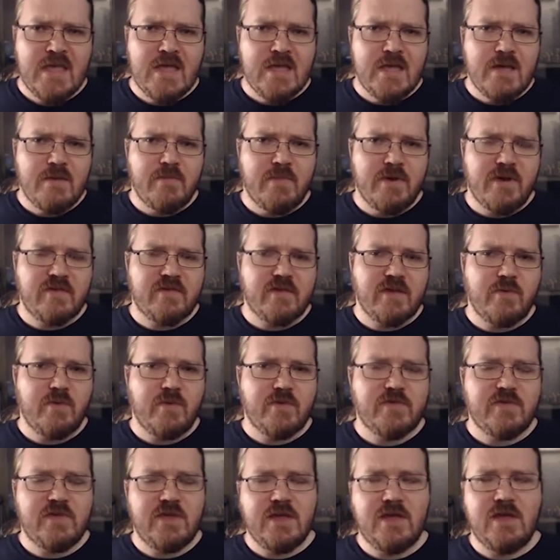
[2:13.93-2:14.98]
But as I
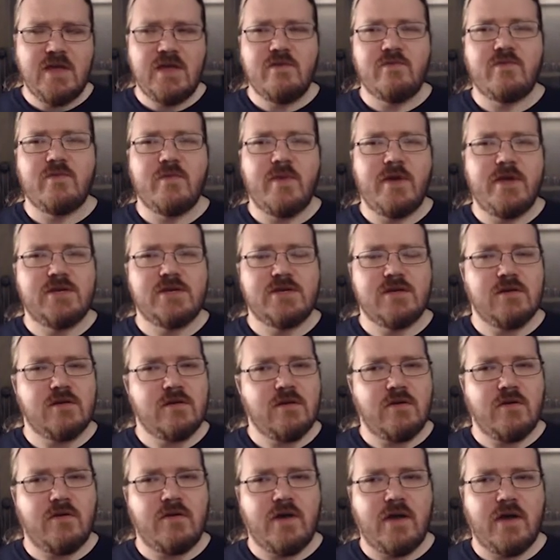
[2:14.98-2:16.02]
was seeking information on
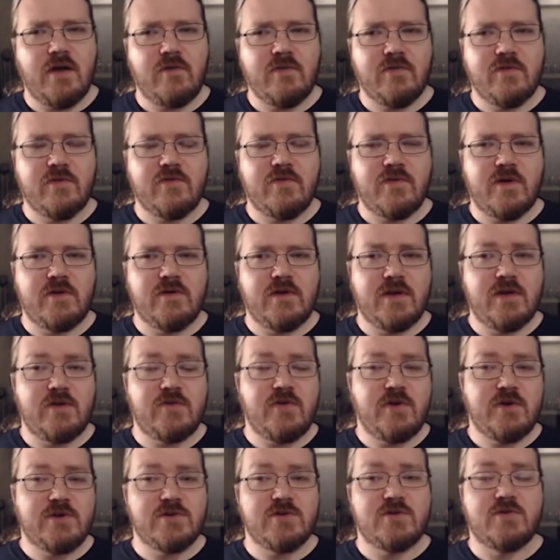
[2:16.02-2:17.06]
her, I also found a
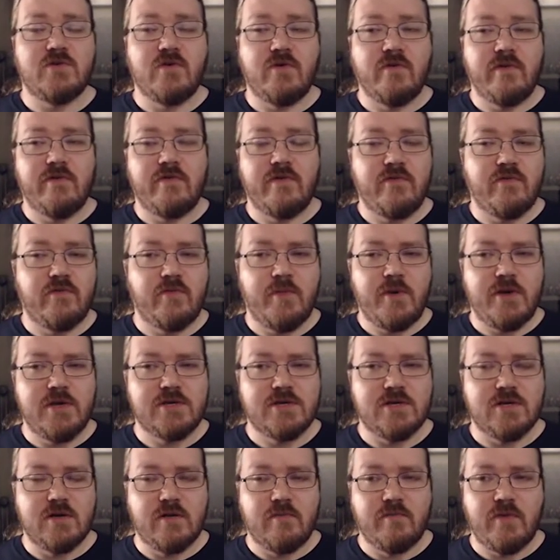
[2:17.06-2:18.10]
treasure trove of
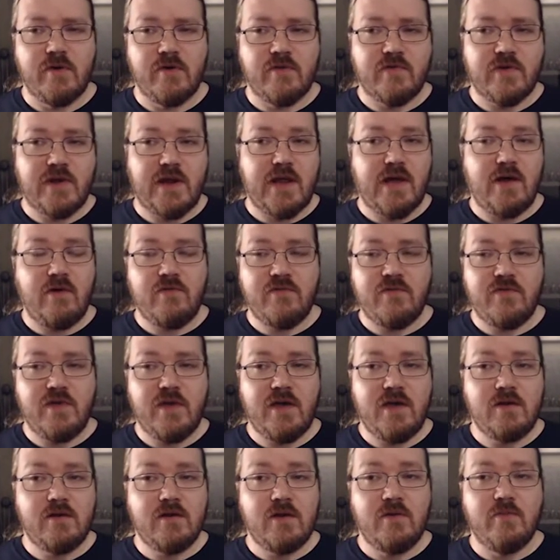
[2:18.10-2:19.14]
information on both Clauf
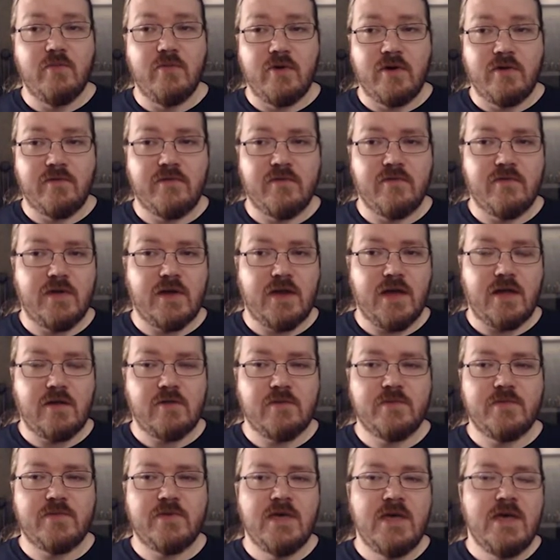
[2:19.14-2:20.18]
and Imrith that
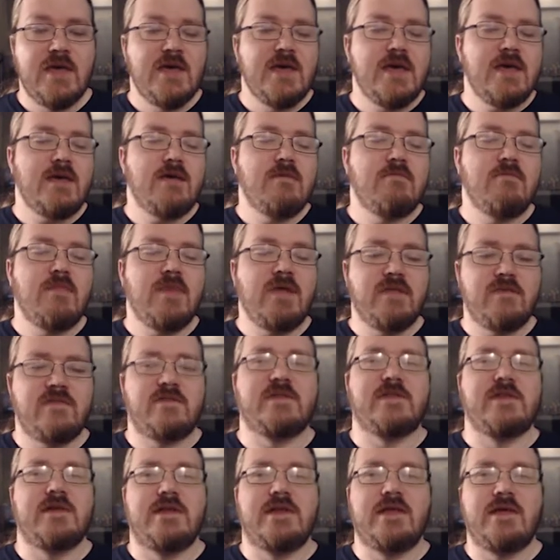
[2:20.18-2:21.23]
helped
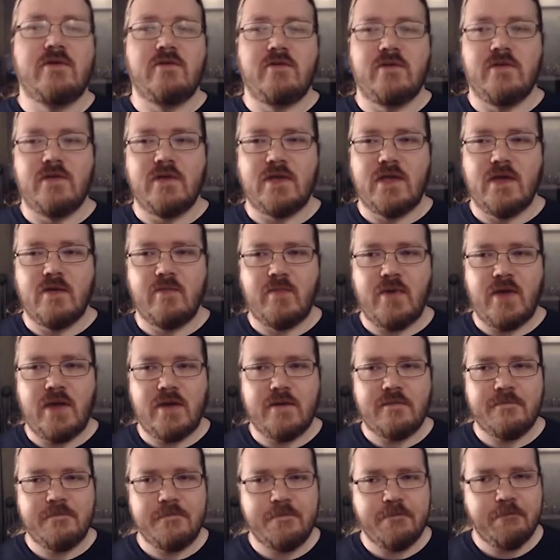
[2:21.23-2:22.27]
immensely later in the
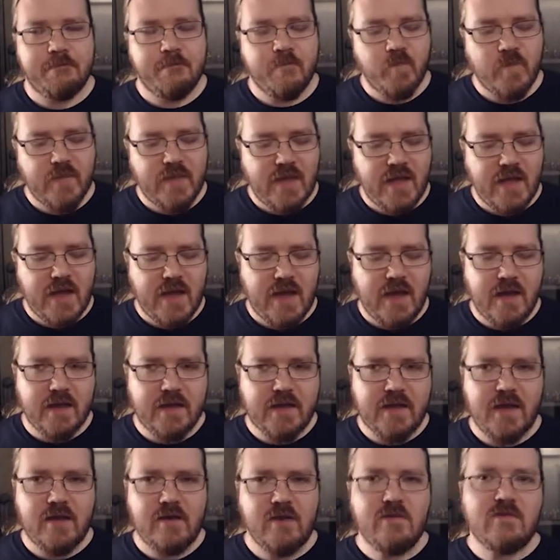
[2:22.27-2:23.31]
campaign. I
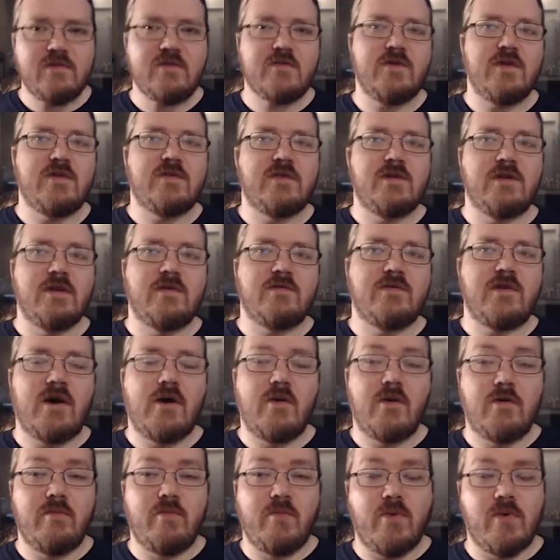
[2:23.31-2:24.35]
cannot stress enough
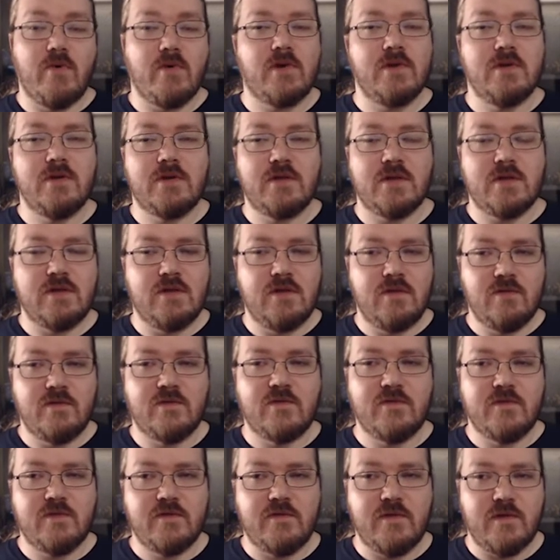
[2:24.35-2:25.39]
how important and
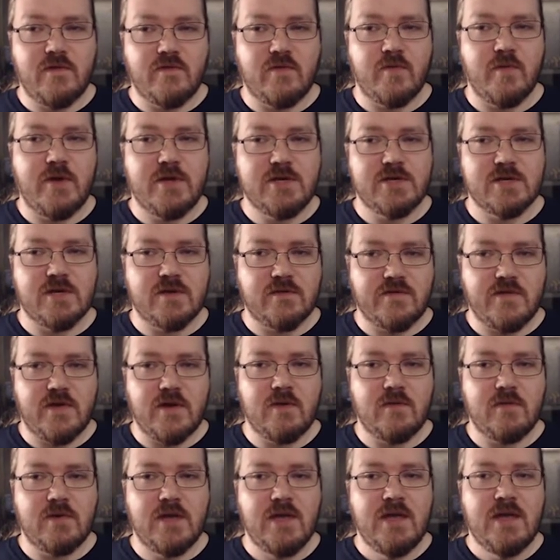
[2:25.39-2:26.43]
useful the information I
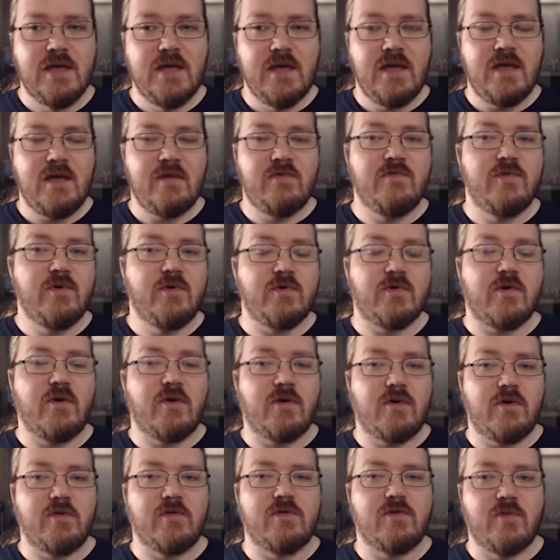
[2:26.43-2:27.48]
found in those
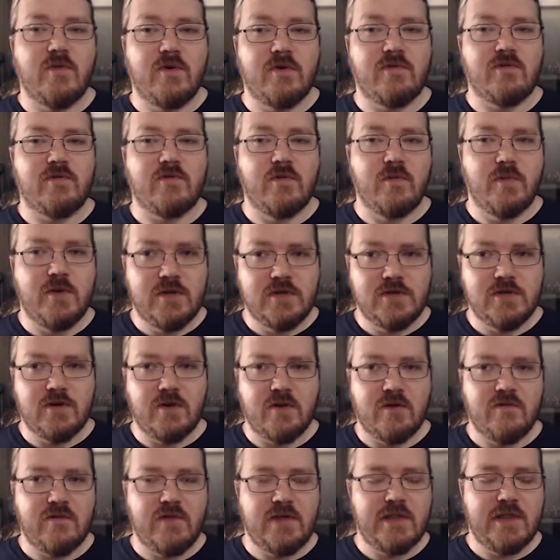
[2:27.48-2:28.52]
articles was for me
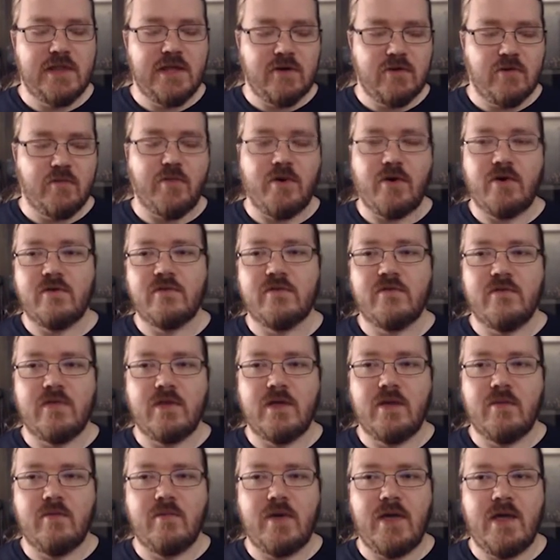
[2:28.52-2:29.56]
during the later parts of the
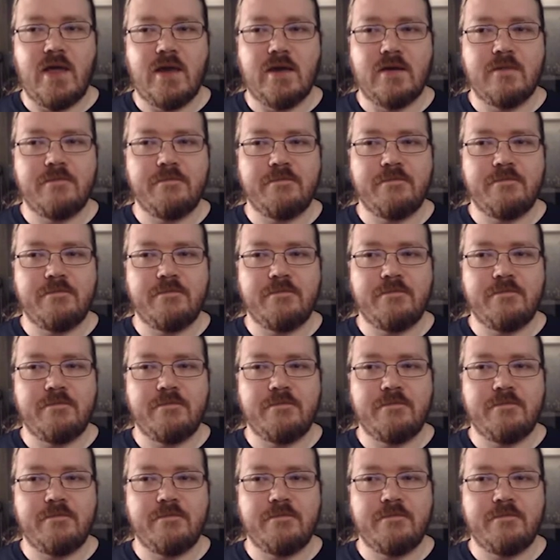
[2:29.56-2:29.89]
campaign.